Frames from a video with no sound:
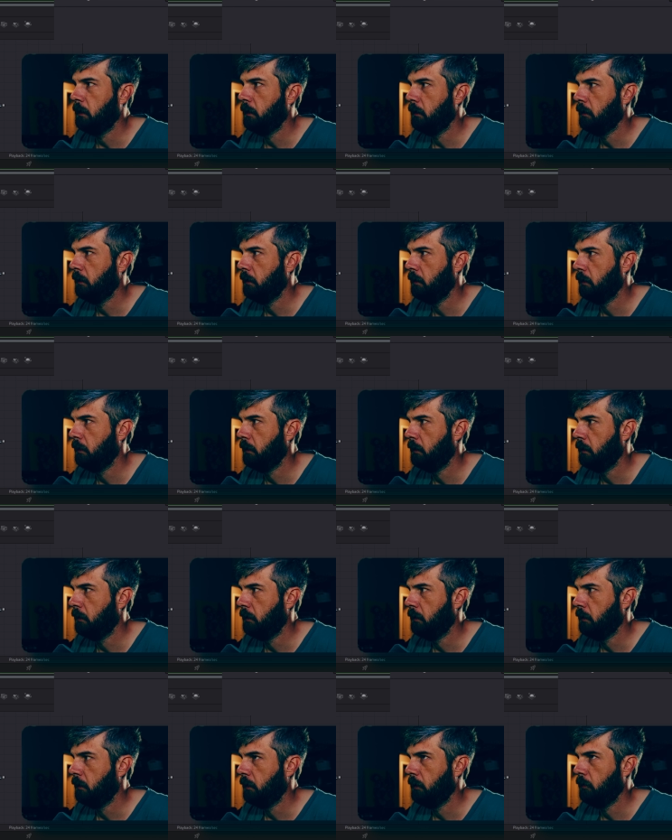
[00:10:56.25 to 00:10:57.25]

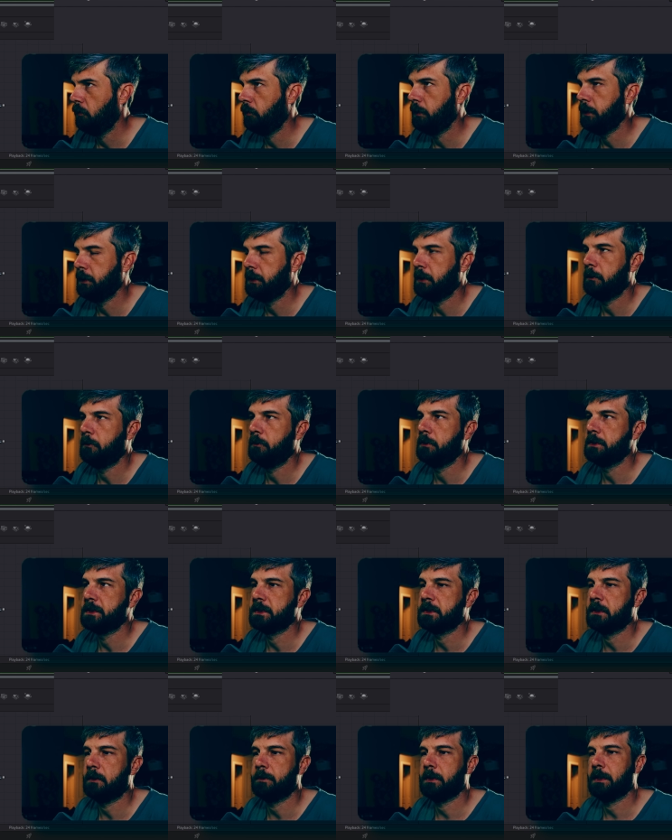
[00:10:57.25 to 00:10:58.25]
And we'll end up with
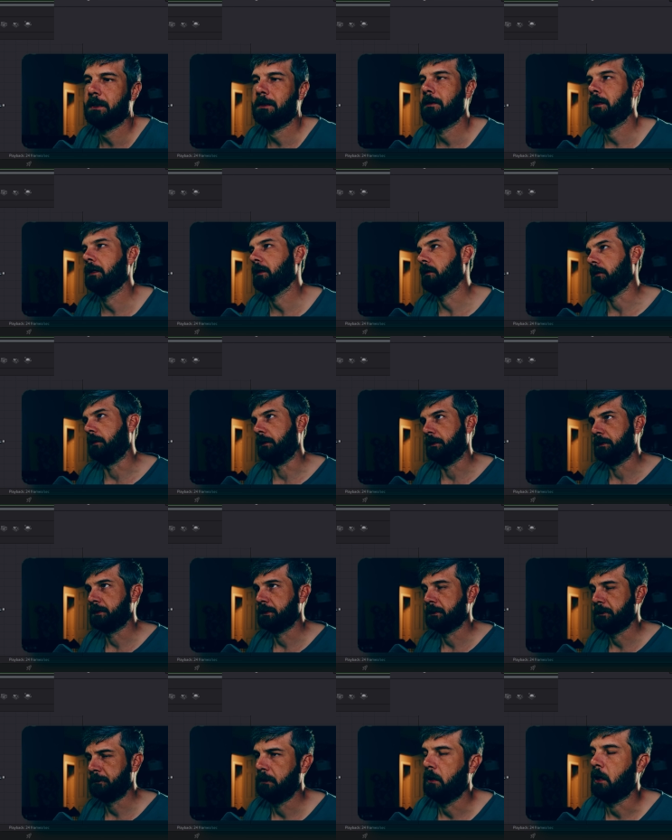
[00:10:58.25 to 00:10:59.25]
something like
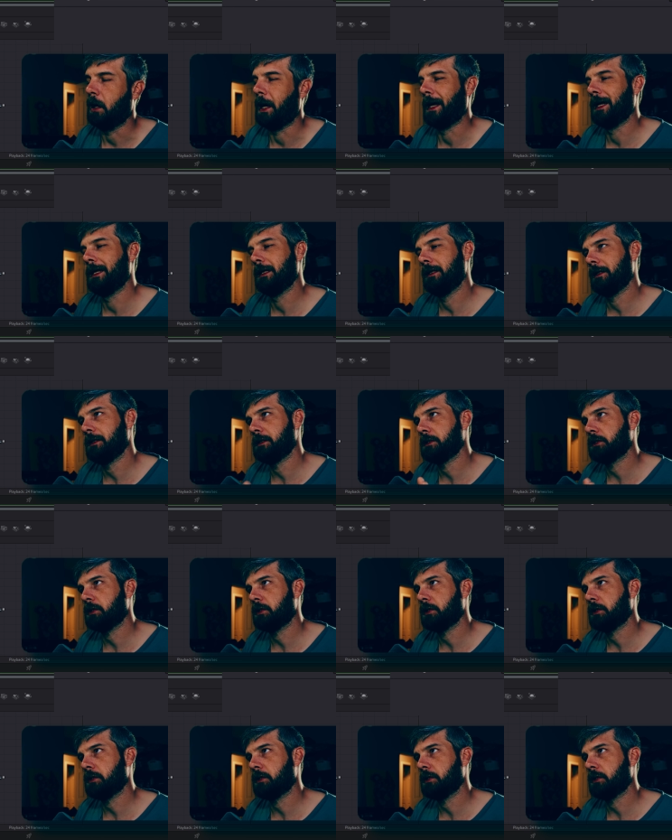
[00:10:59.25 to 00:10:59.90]
this. All right, let's